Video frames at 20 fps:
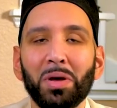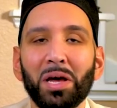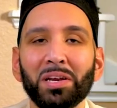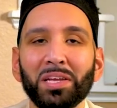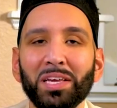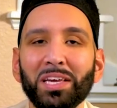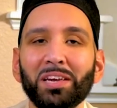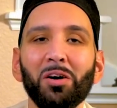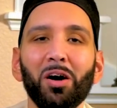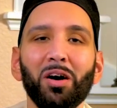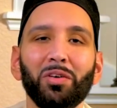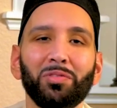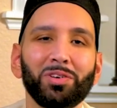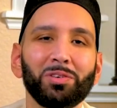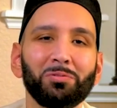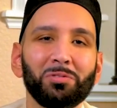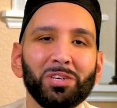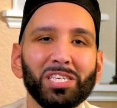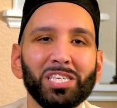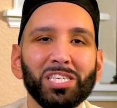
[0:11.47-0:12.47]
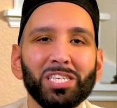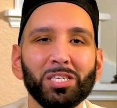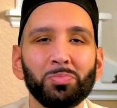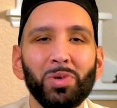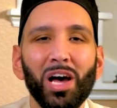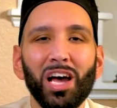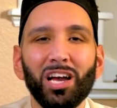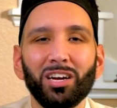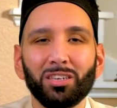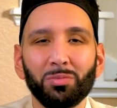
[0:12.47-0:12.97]
and he often was
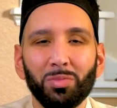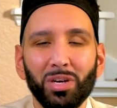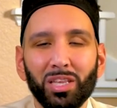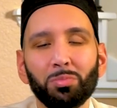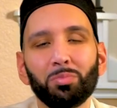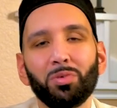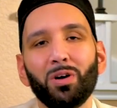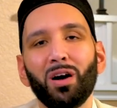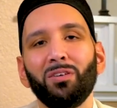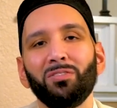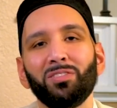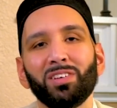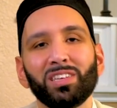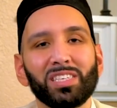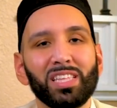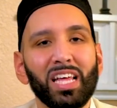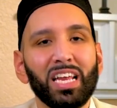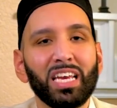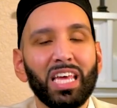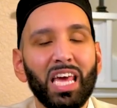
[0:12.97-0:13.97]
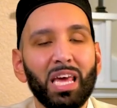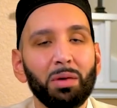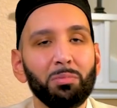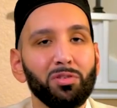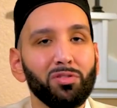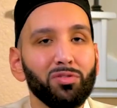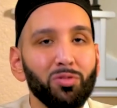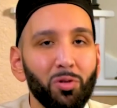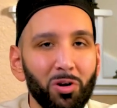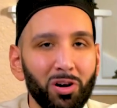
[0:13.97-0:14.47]
inspired by the prophets that came
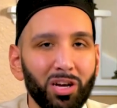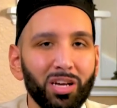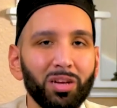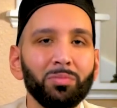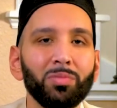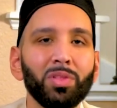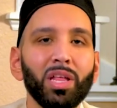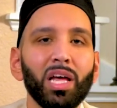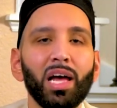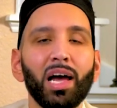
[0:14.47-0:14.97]
before him